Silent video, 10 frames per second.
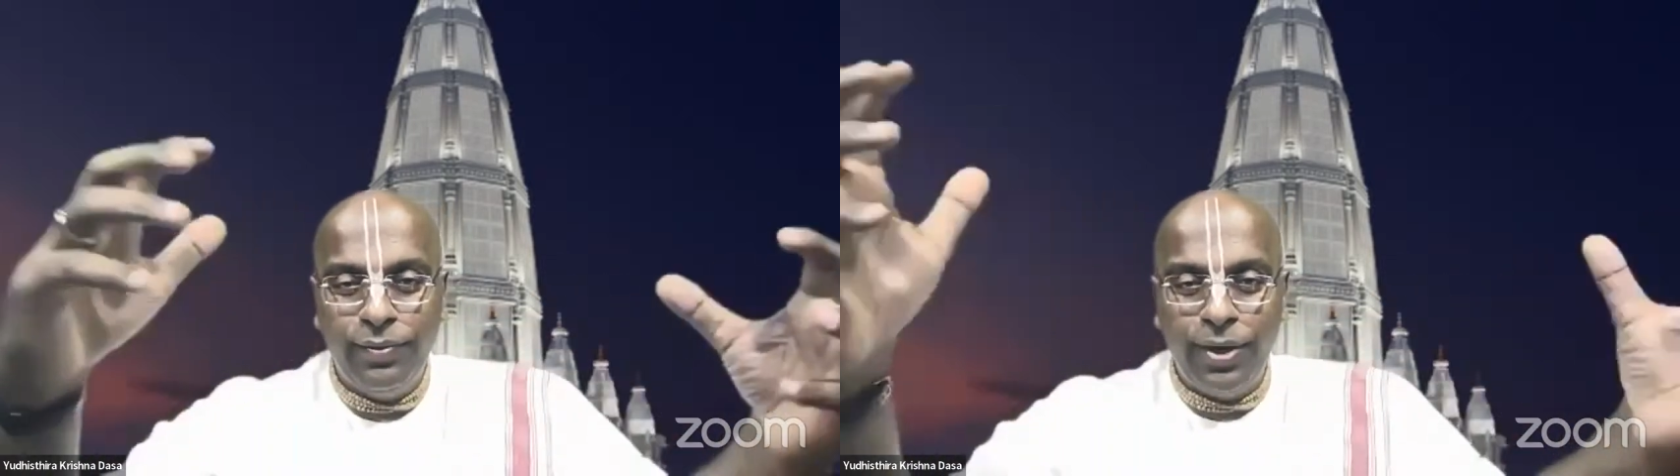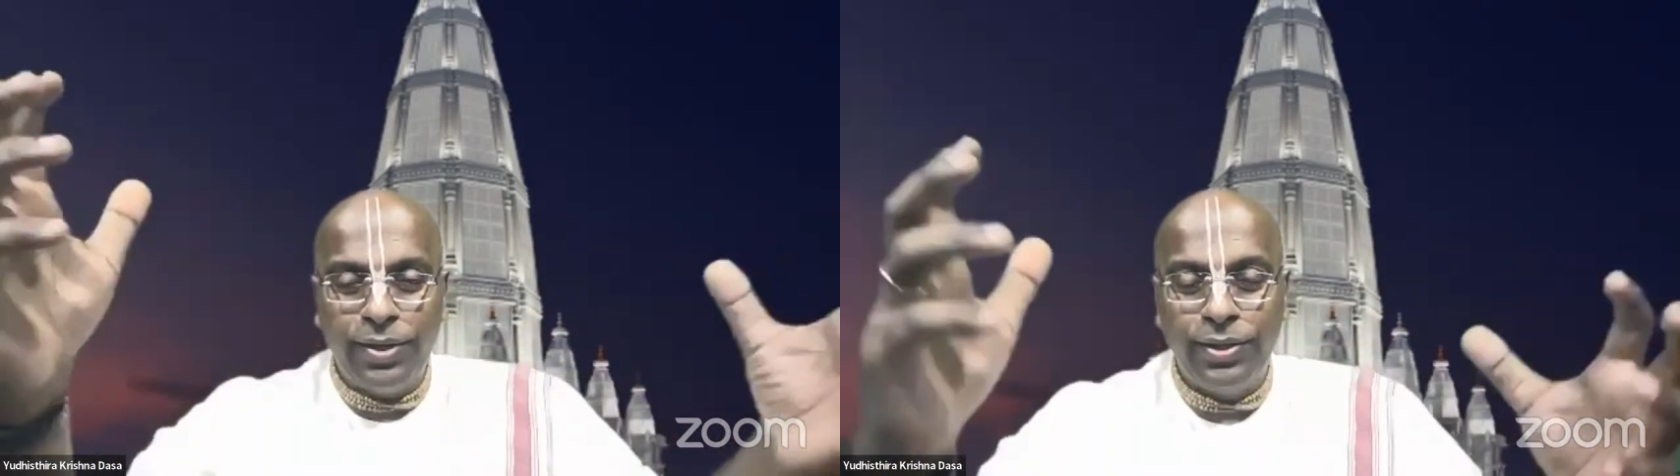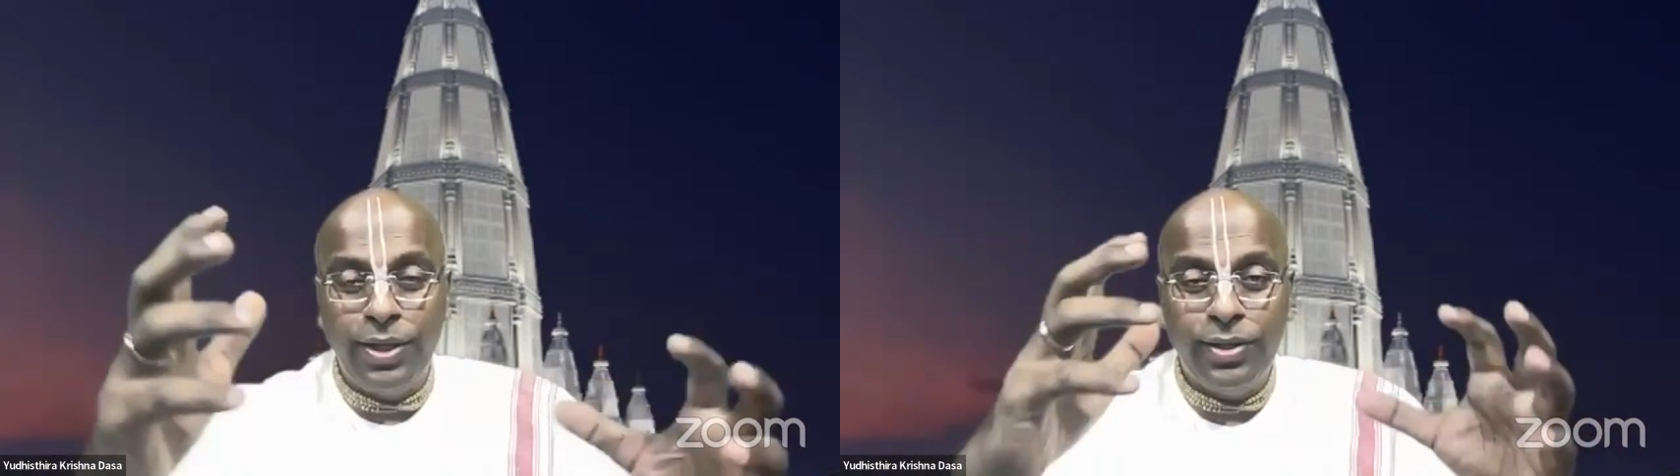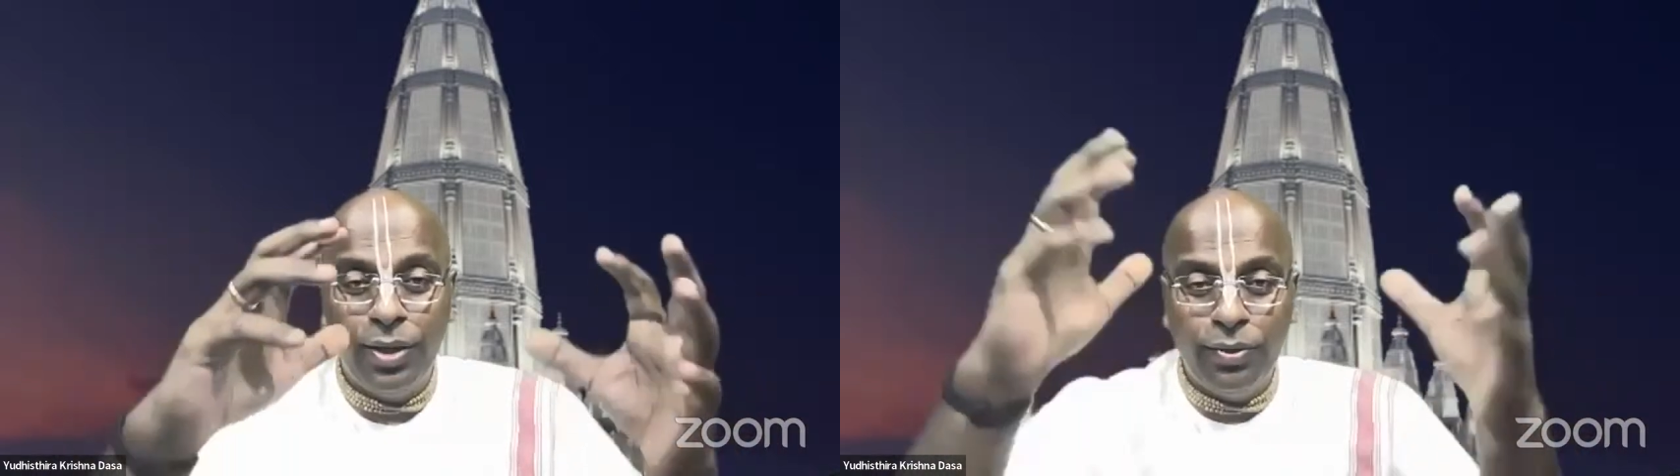will function. That is